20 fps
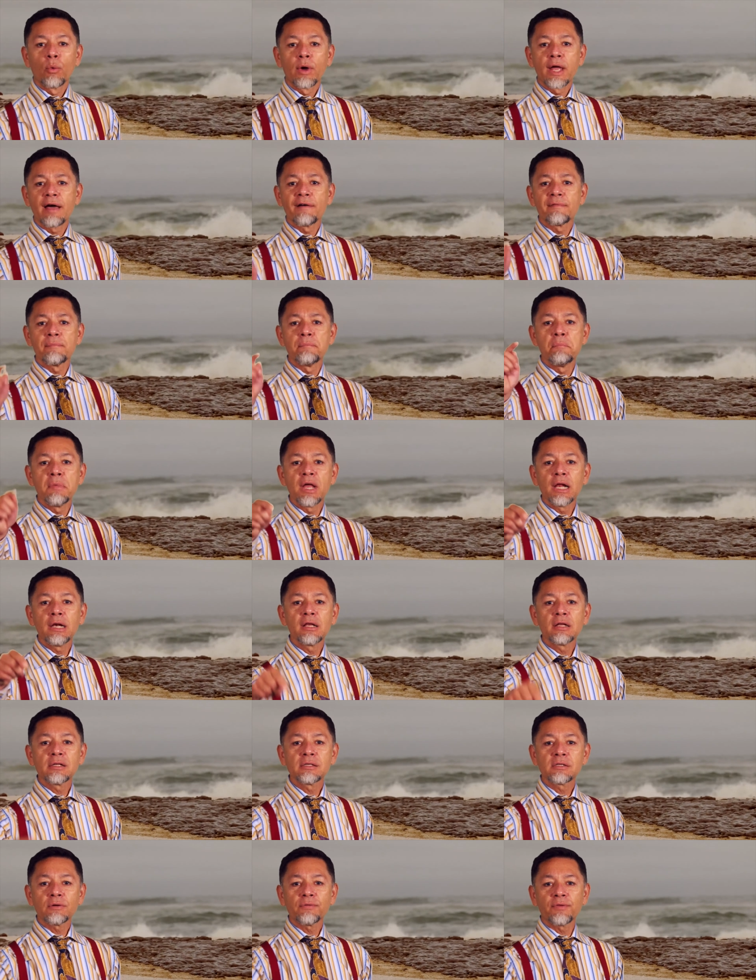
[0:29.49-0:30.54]
We have
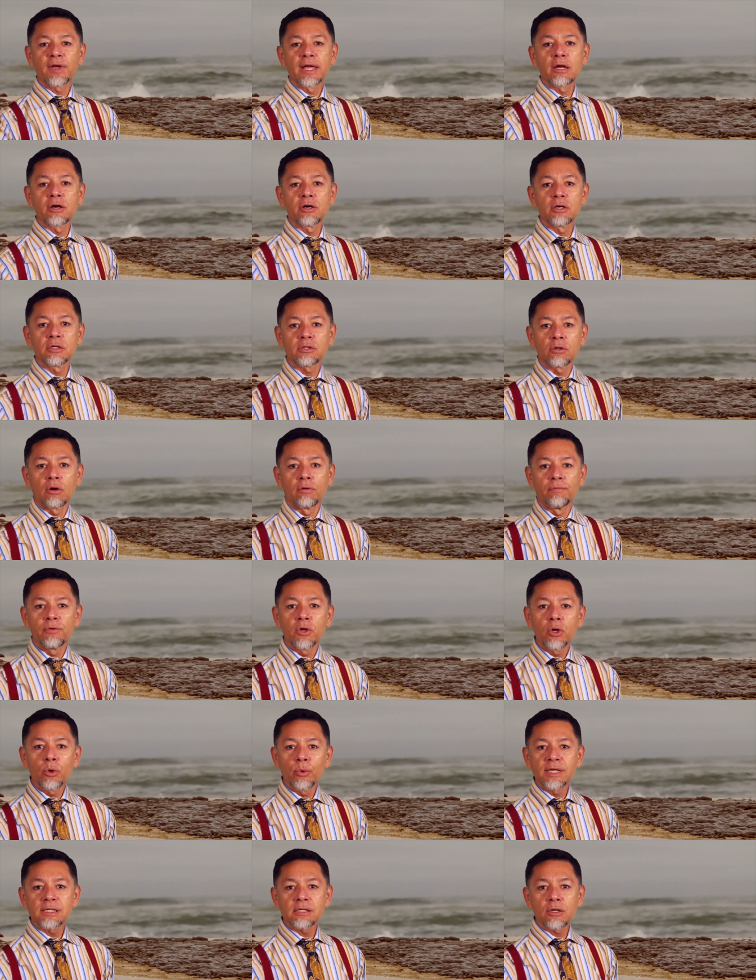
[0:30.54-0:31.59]
millions of acres of
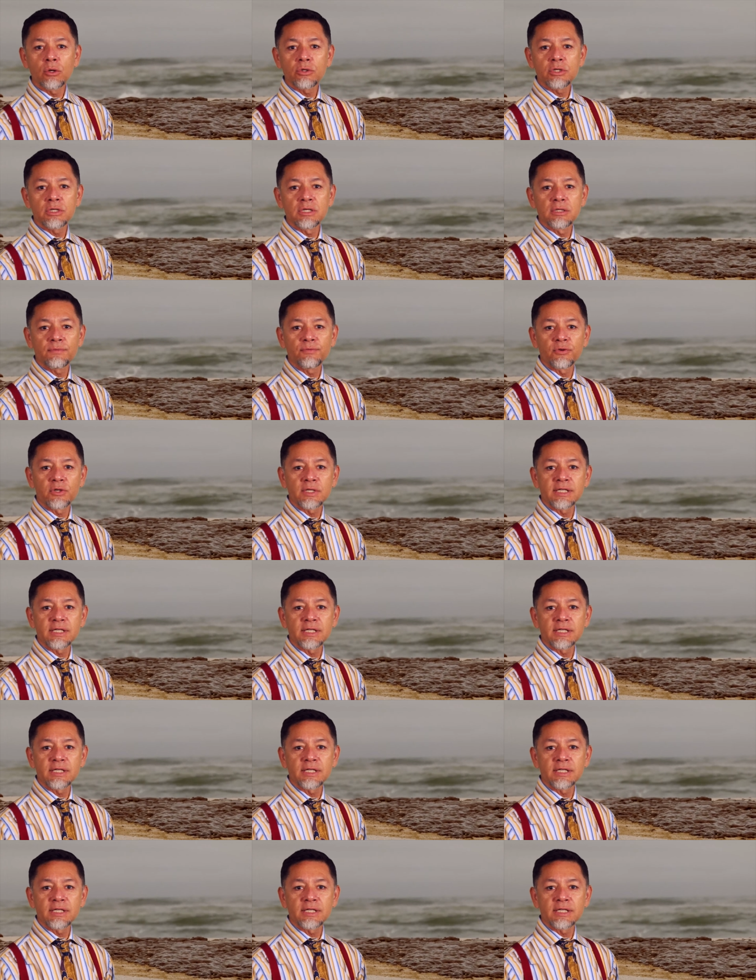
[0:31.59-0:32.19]
US oceans for